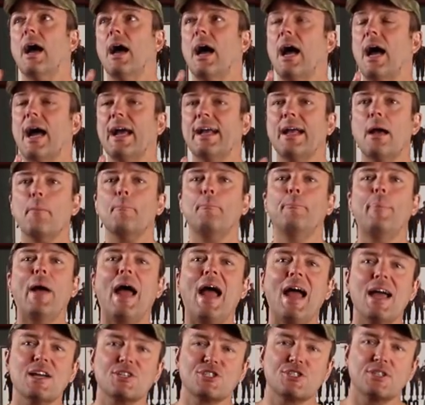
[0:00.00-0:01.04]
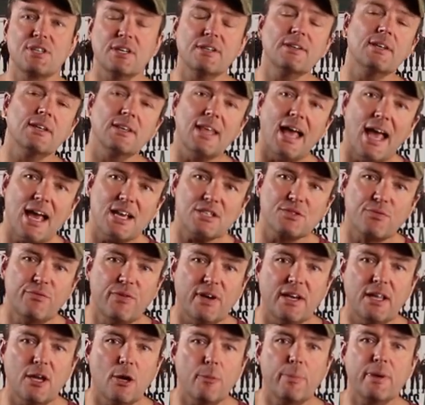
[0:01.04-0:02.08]
I got bashed in the last
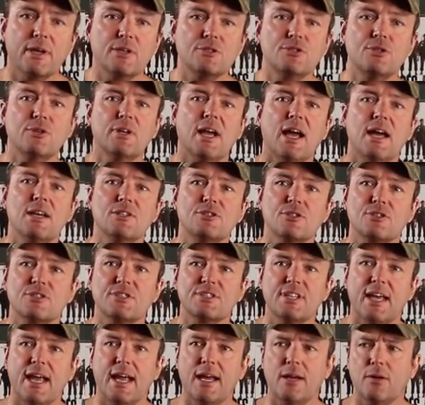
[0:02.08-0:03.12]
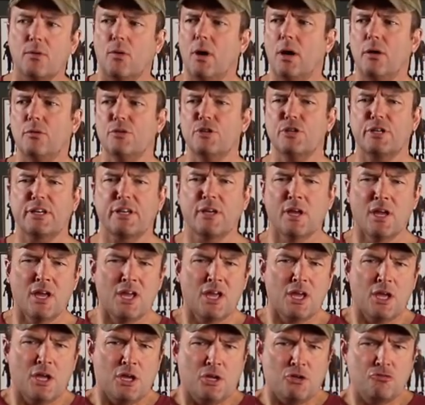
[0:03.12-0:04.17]
video because you guys are saying, wow,
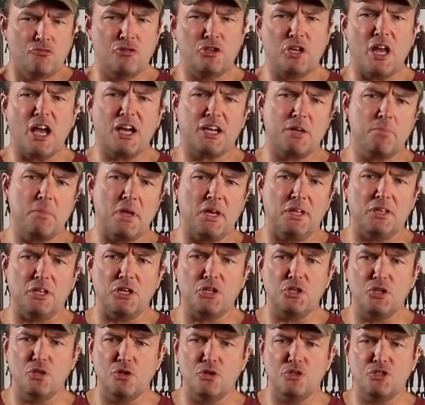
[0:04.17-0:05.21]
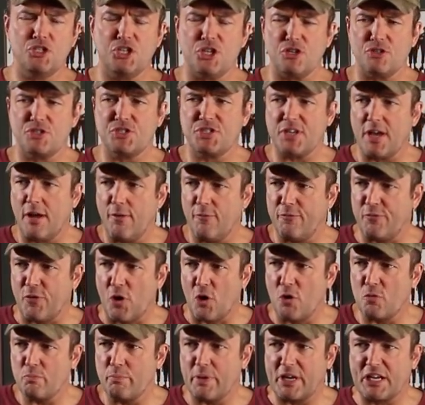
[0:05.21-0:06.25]
you're not gonna be able to use your cell
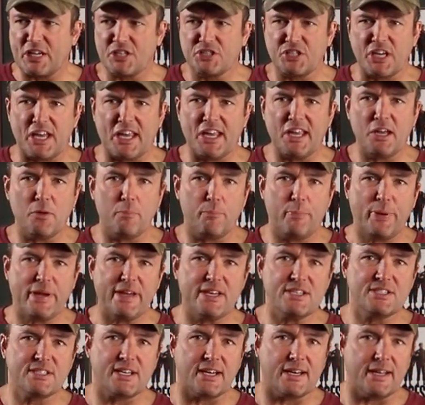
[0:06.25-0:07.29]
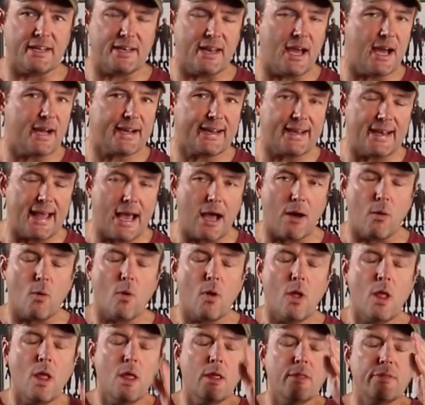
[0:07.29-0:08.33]
phone because the EMP is gonna knock it out.
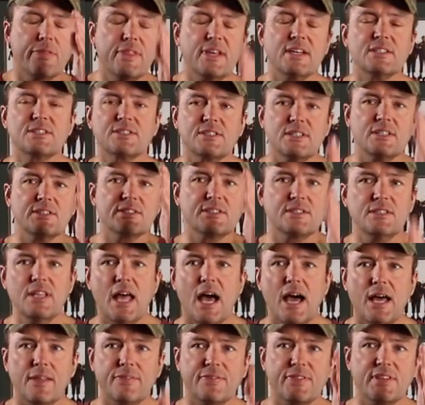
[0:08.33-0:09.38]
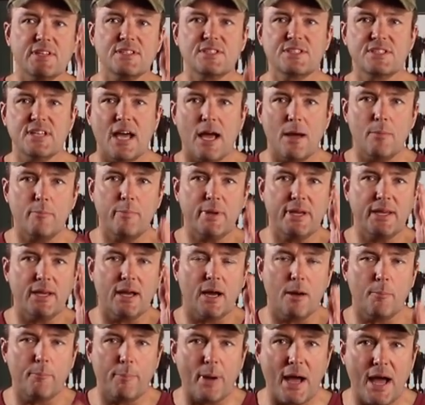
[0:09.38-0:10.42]
This is not the zombie
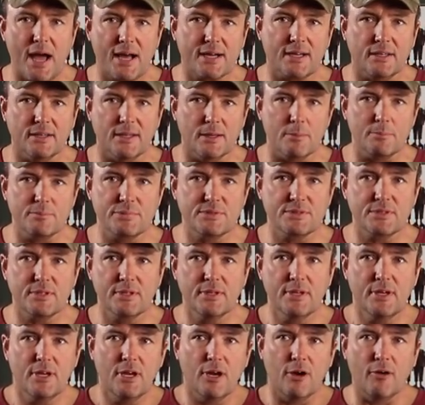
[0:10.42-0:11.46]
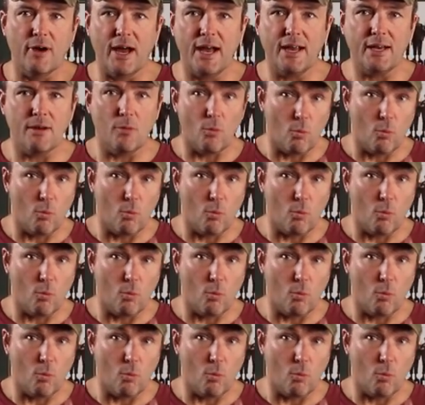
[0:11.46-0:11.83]
apocalypse, right?